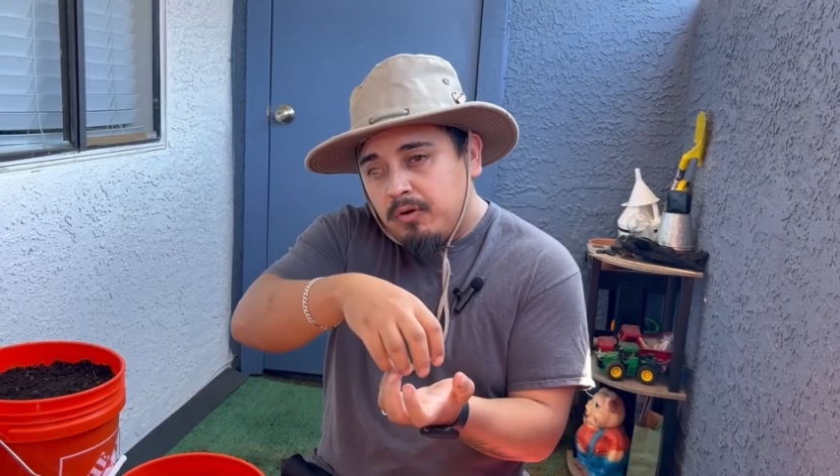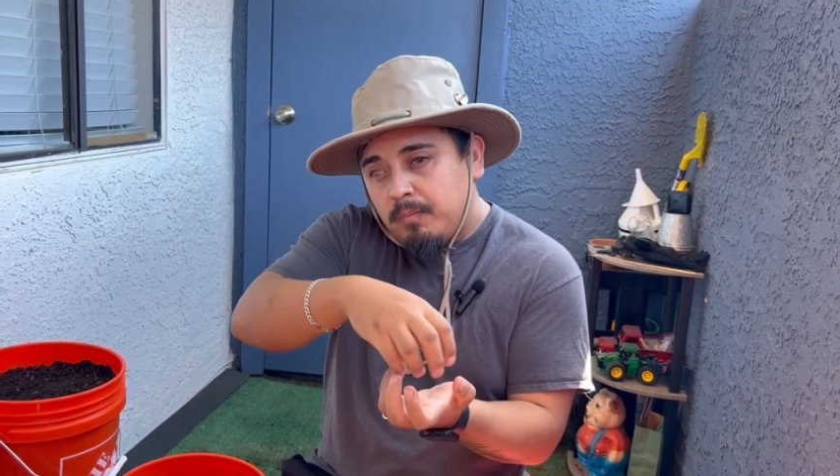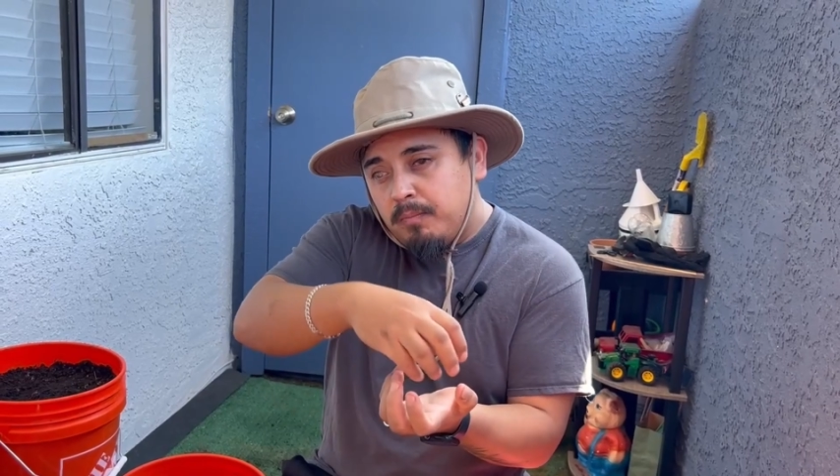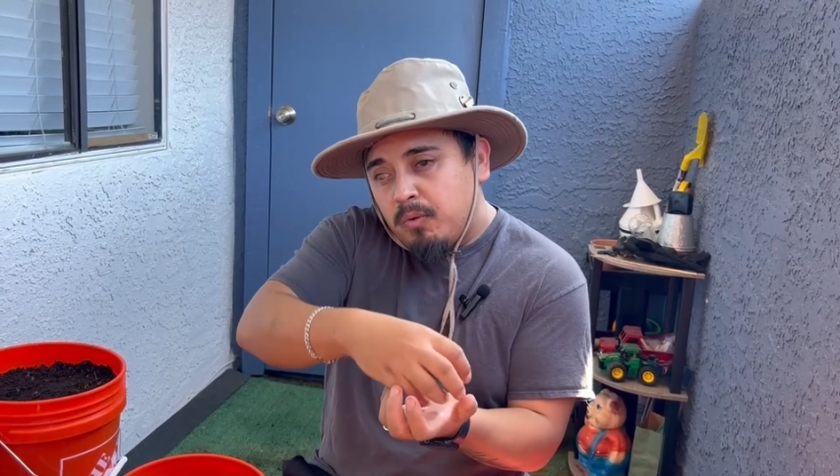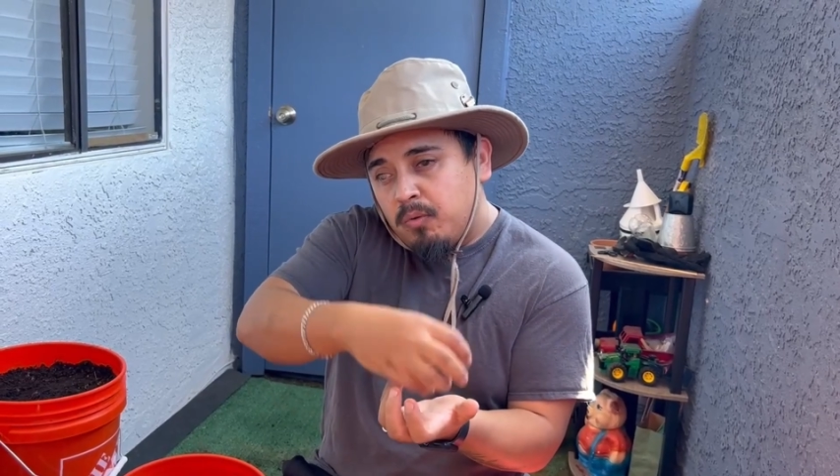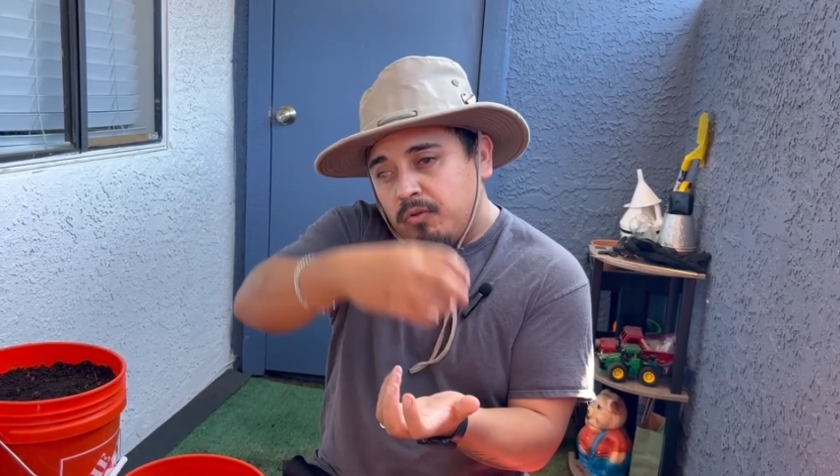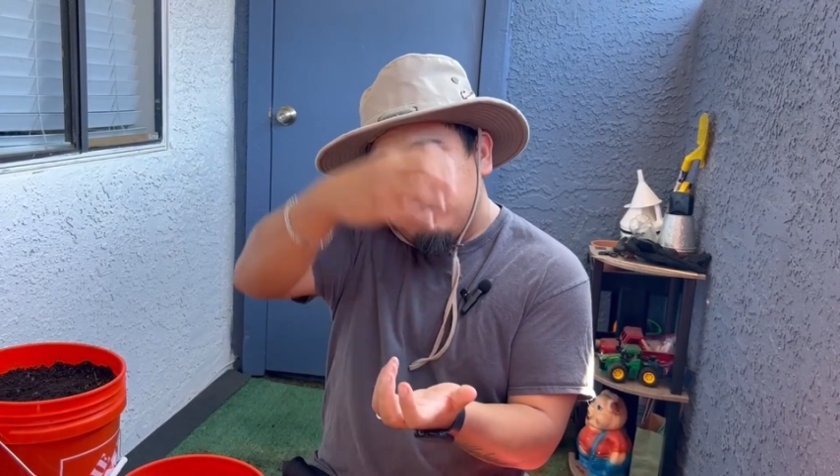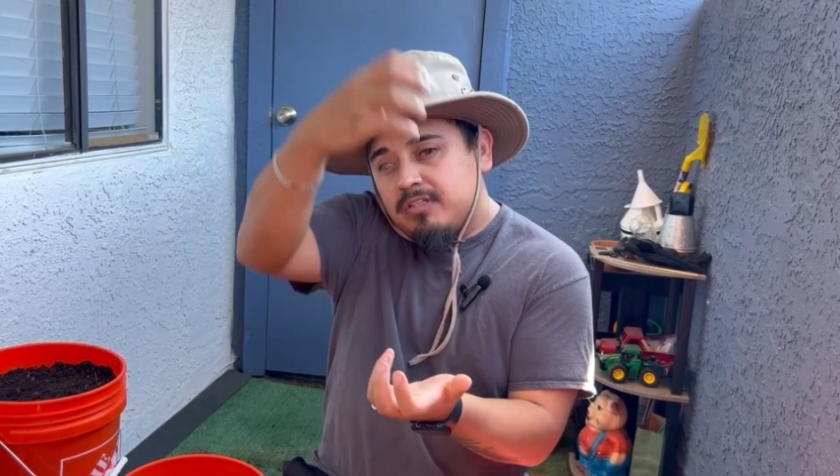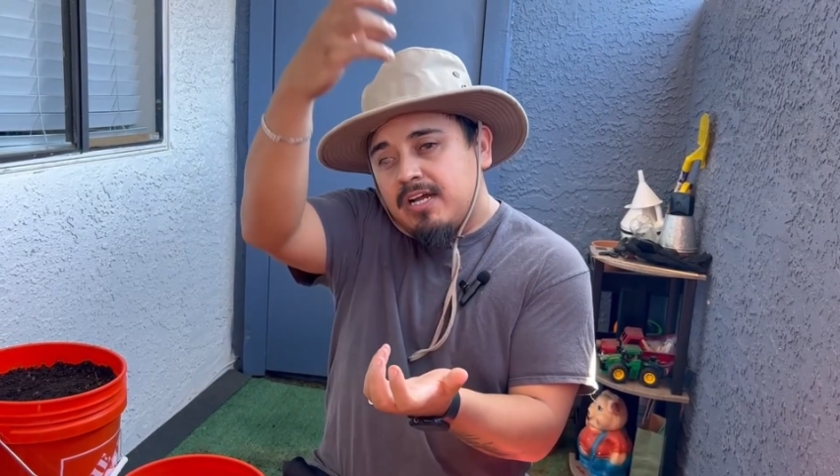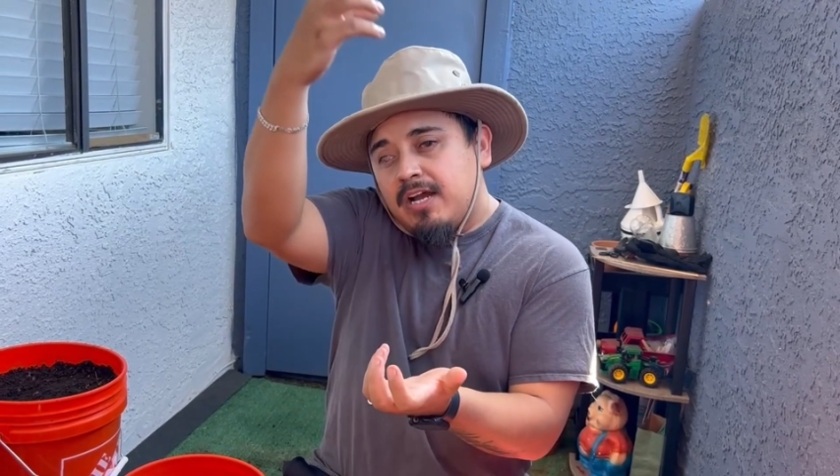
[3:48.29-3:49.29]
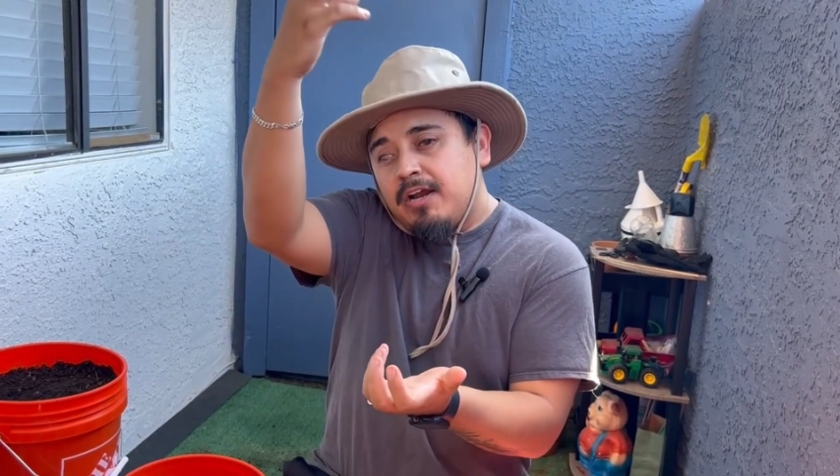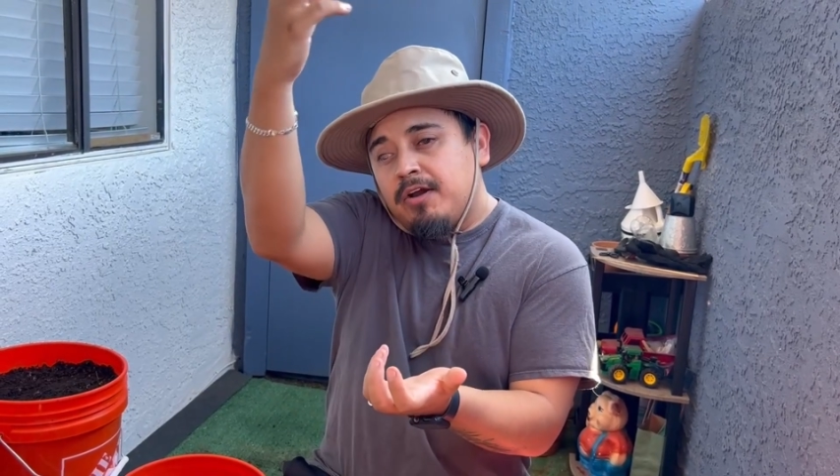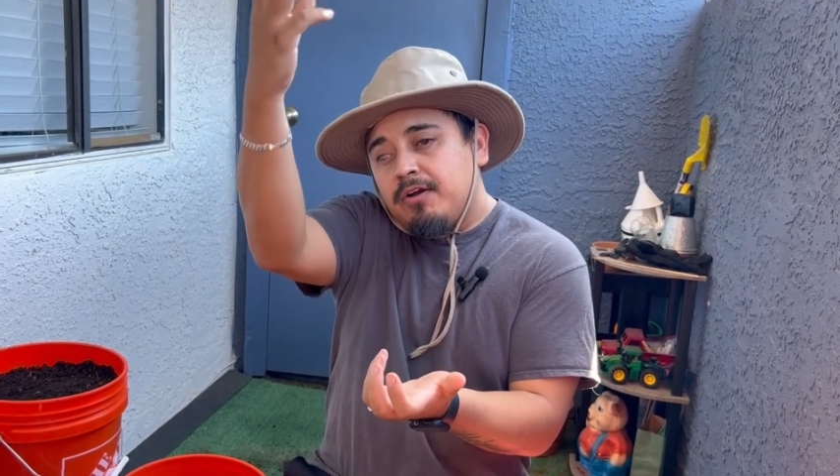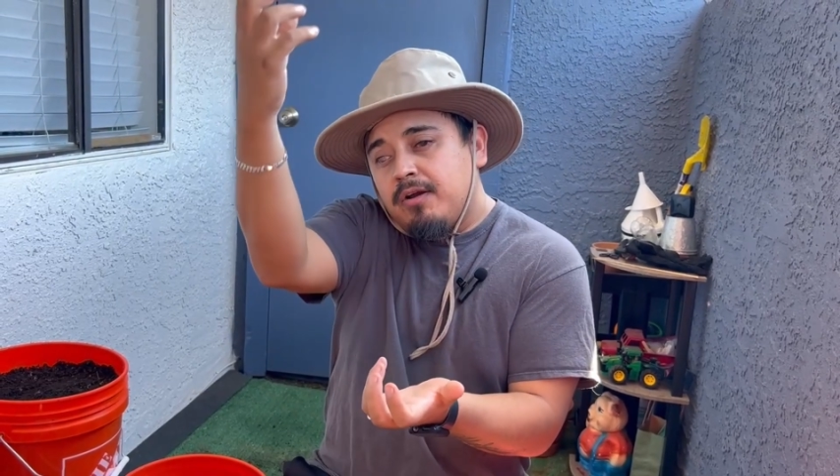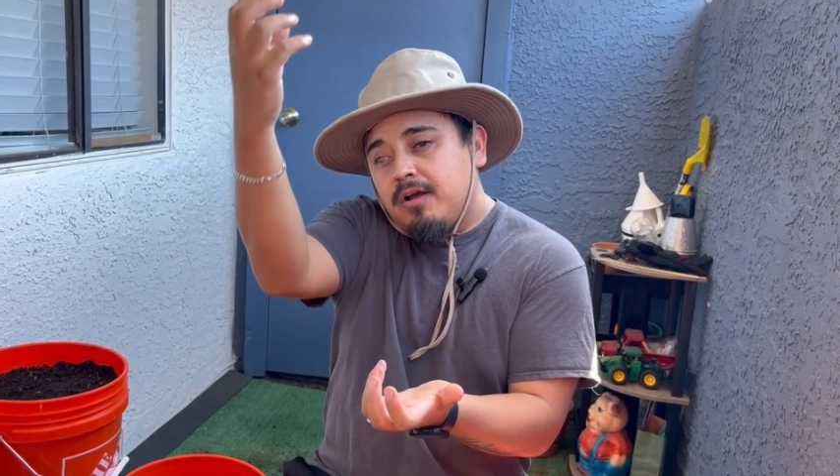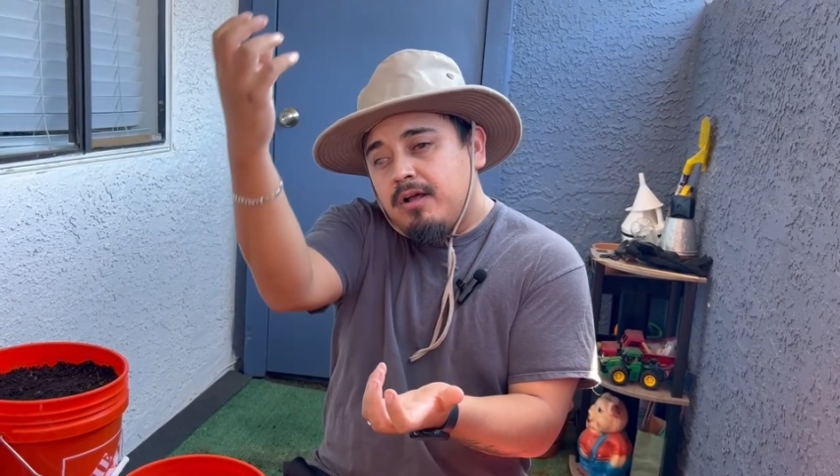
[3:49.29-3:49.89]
to pull the entire